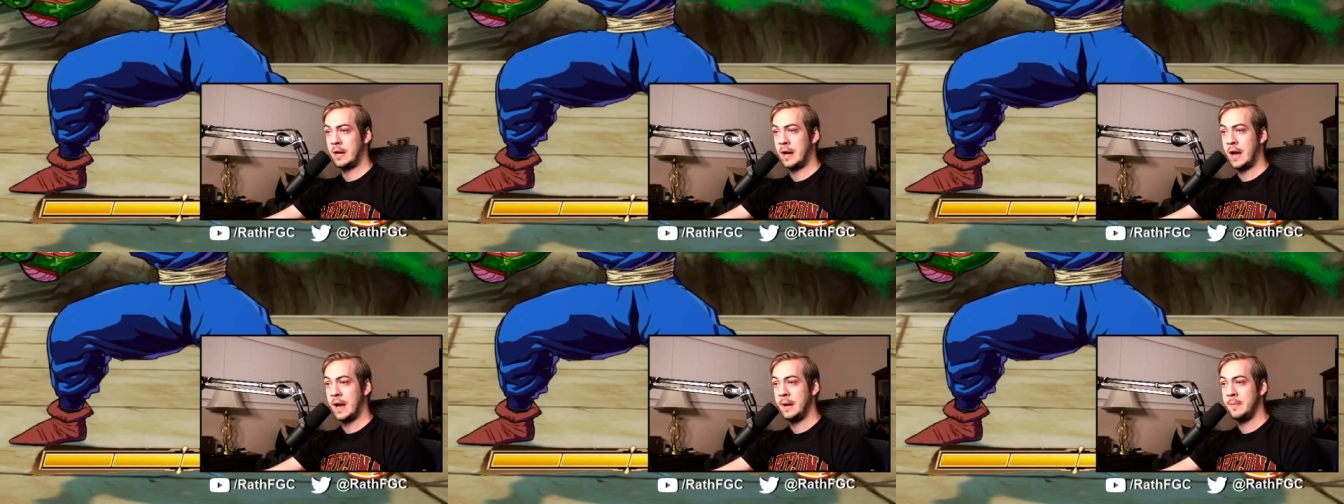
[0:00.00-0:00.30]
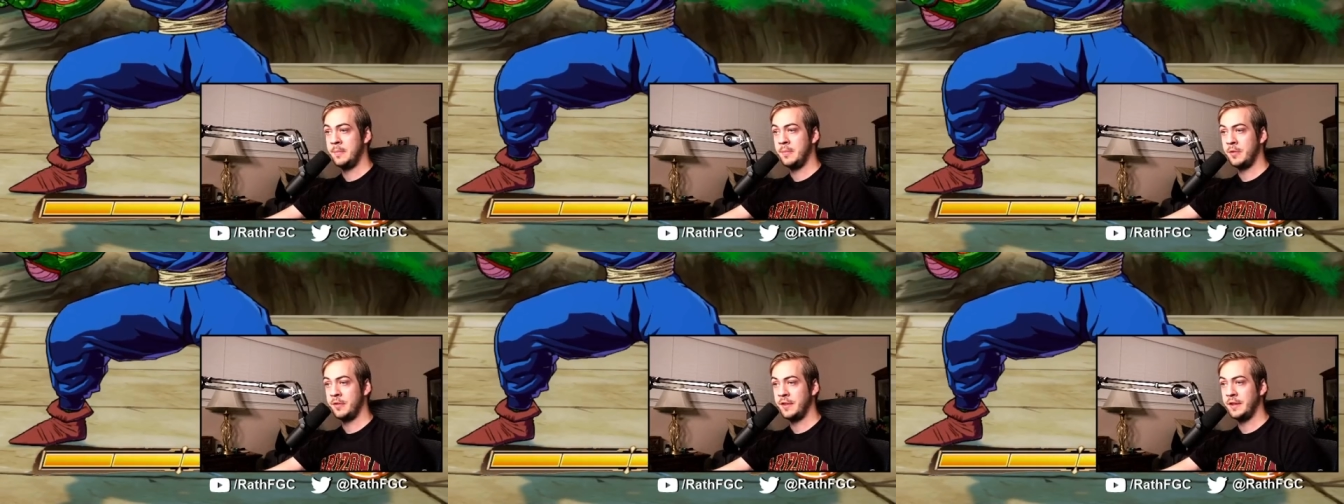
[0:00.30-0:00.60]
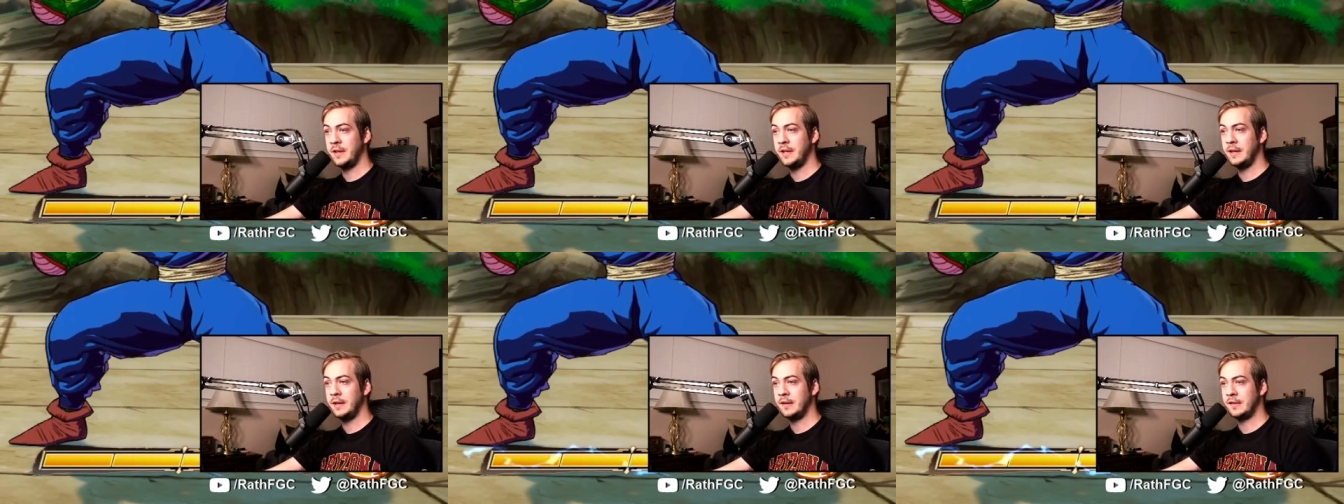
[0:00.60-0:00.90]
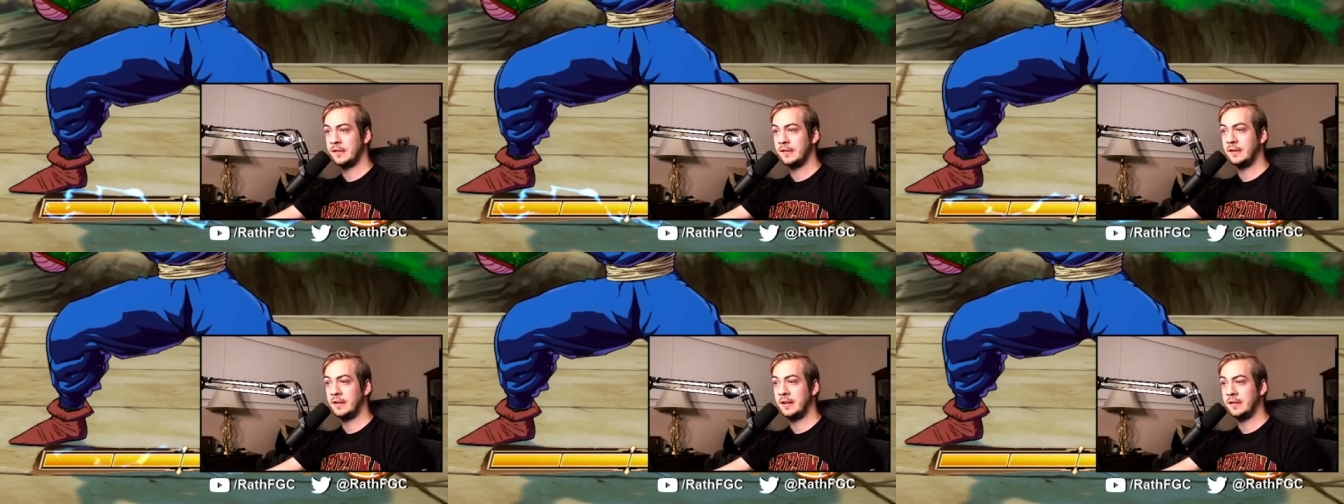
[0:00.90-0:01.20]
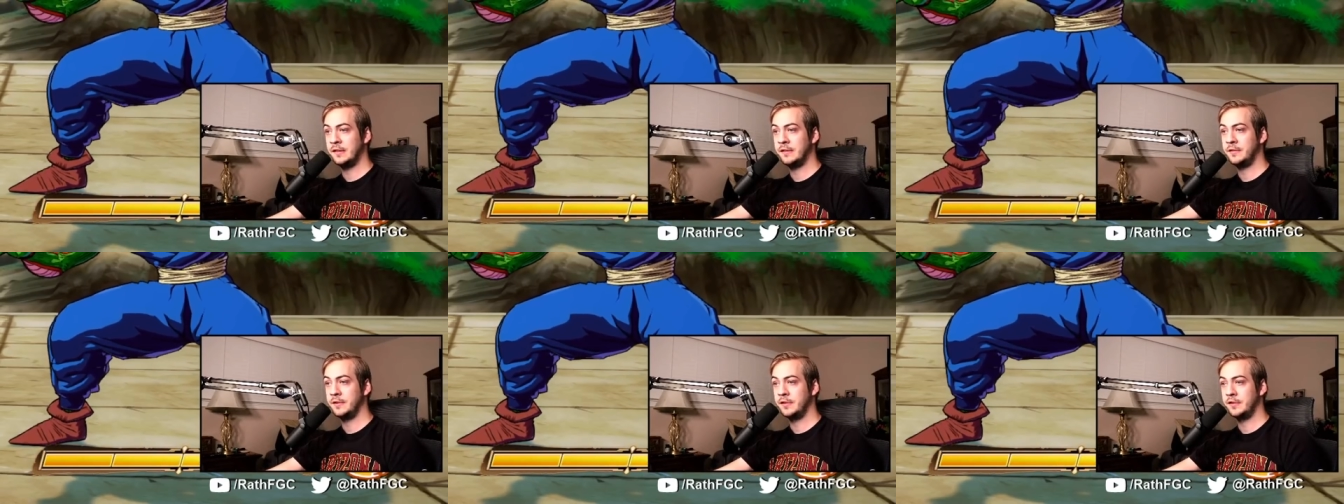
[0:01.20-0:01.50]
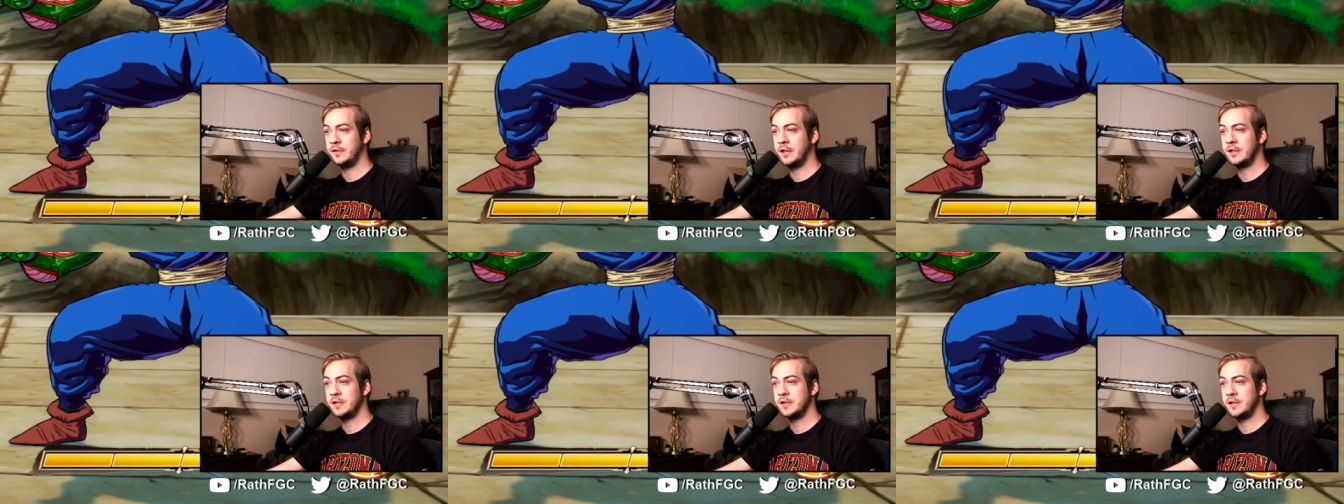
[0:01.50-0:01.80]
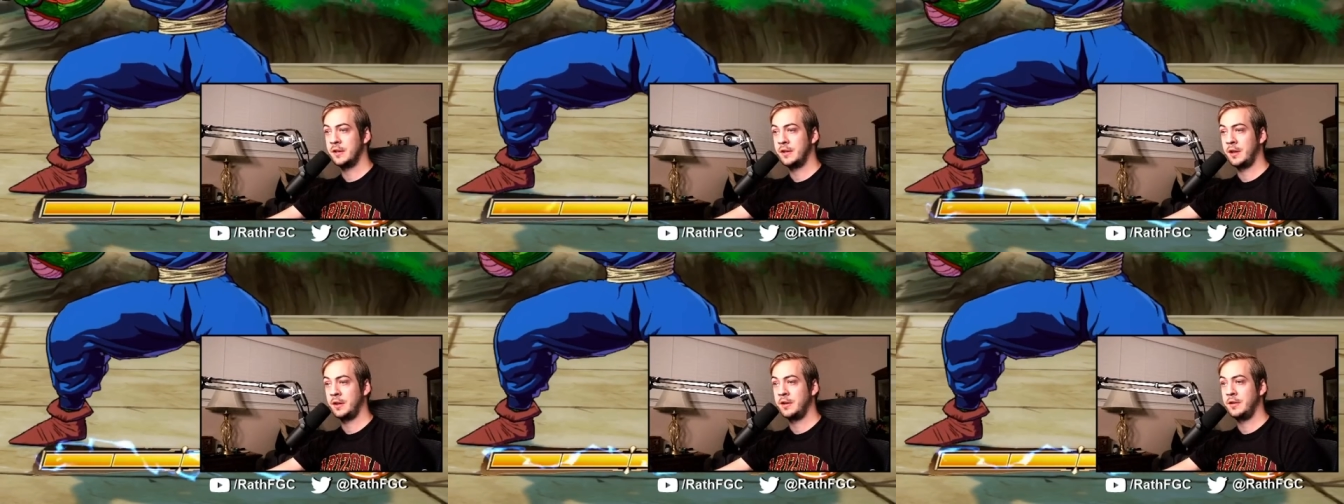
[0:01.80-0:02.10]
I'm thinking it's less of a stretch
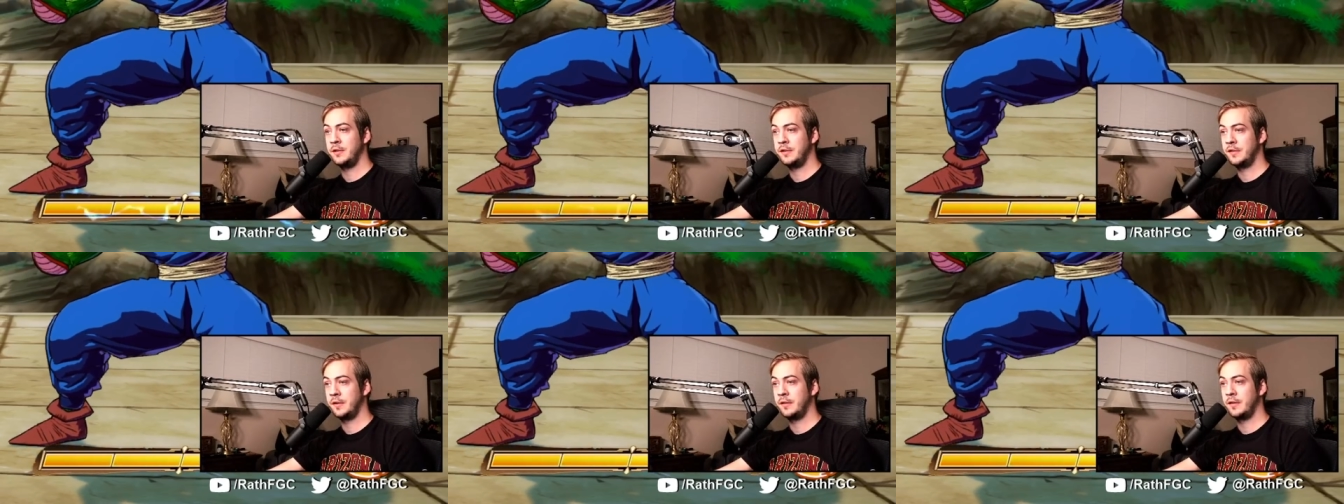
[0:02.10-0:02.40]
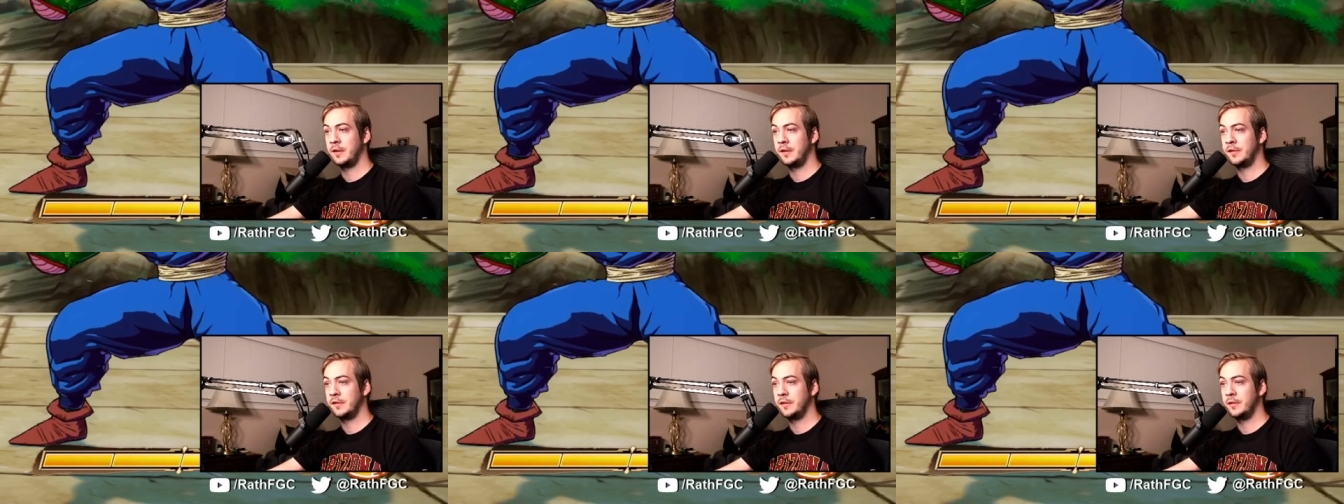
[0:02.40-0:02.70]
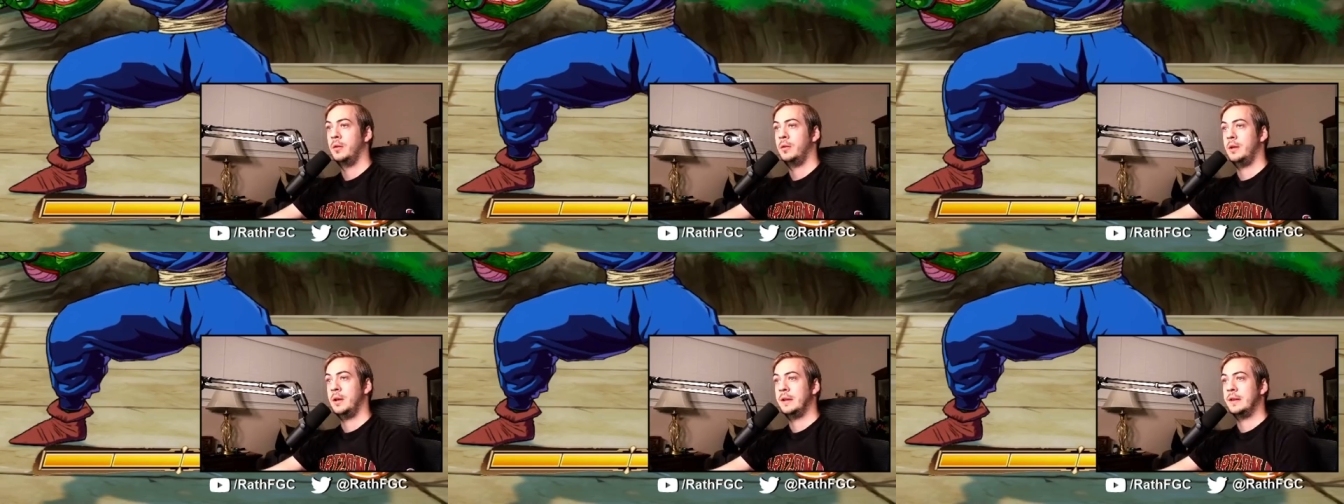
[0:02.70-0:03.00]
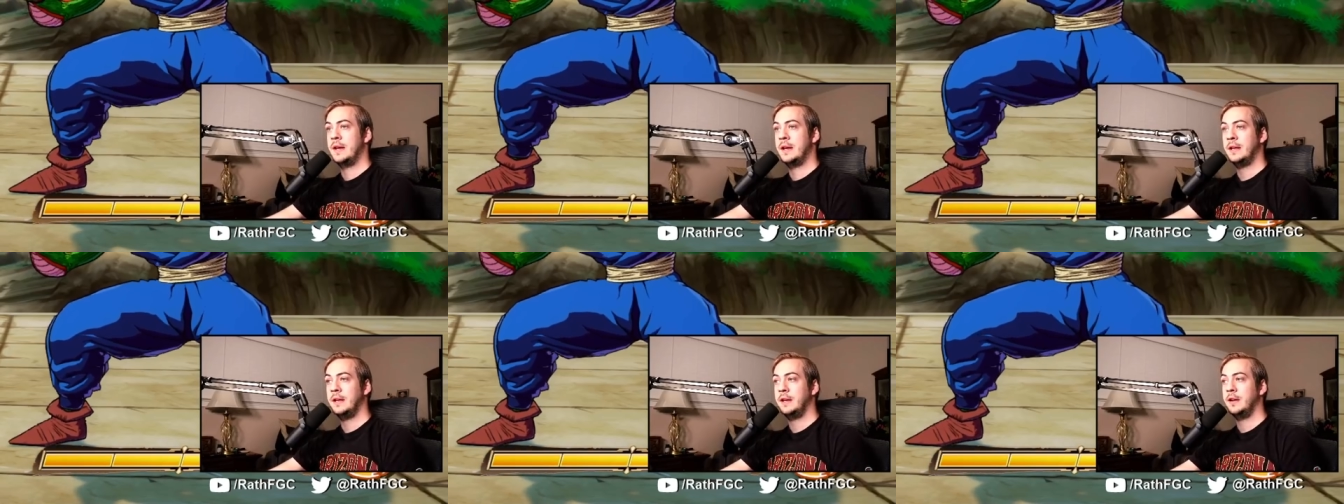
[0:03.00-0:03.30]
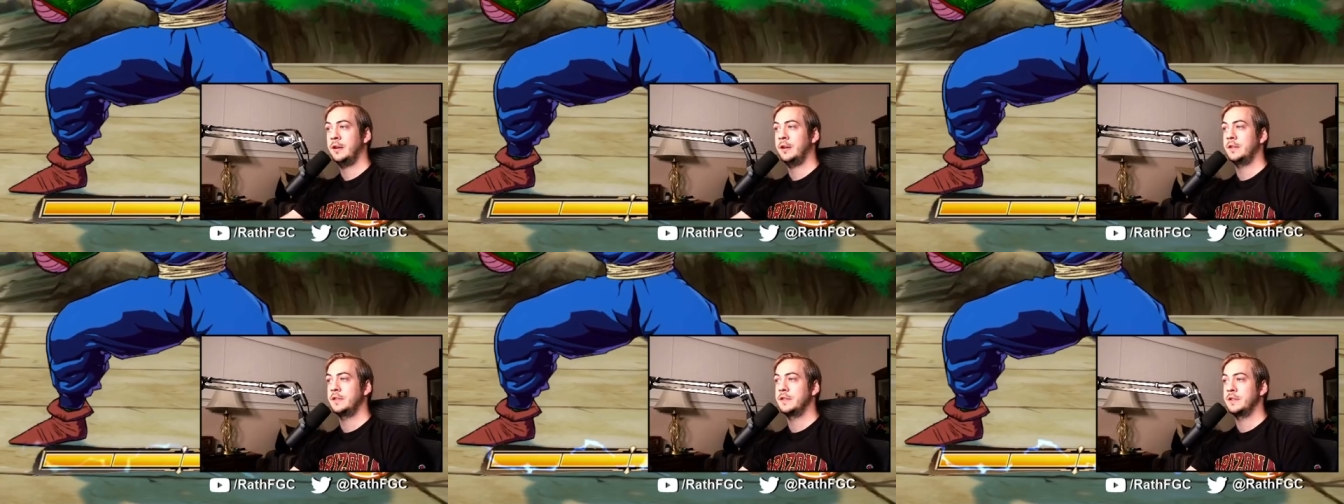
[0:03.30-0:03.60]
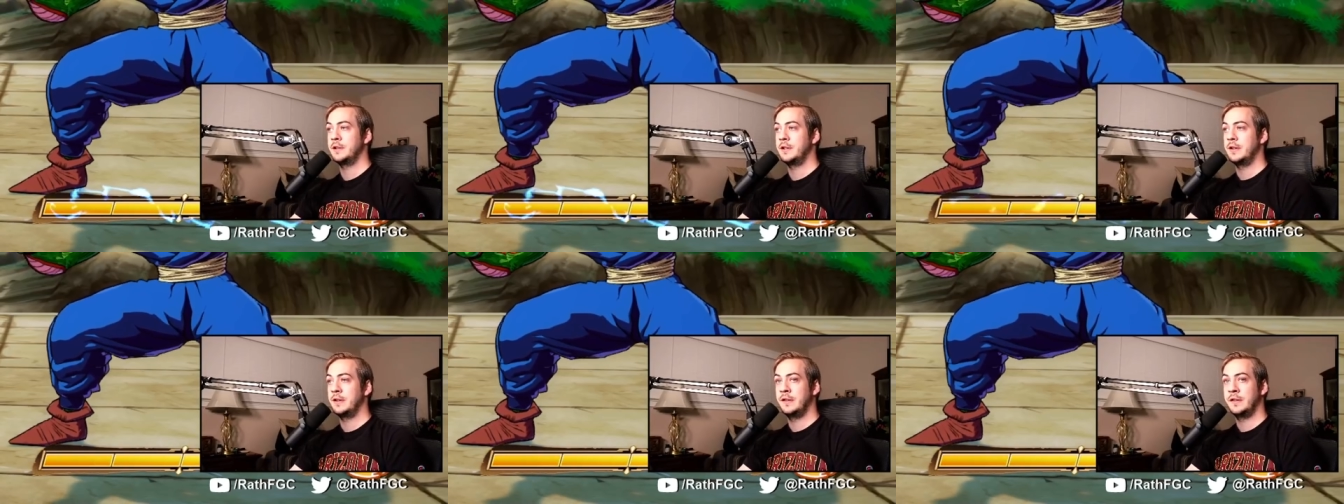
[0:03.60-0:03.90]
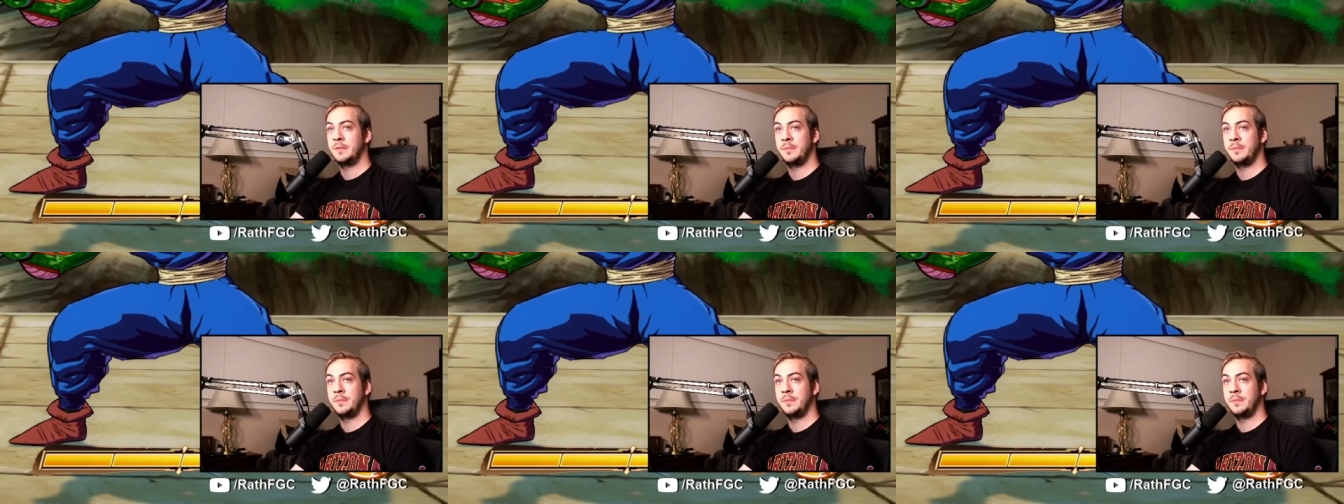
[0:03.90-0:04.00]
than I used to think so. Like that character is